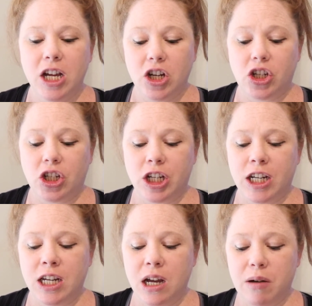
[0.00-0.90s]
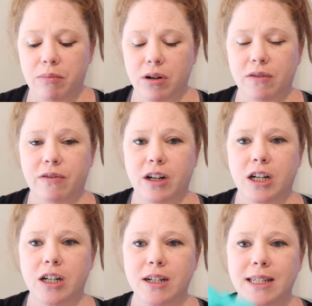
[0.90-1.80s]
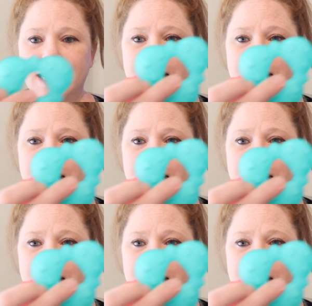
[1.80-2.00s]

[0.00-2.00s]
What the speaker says: She prefers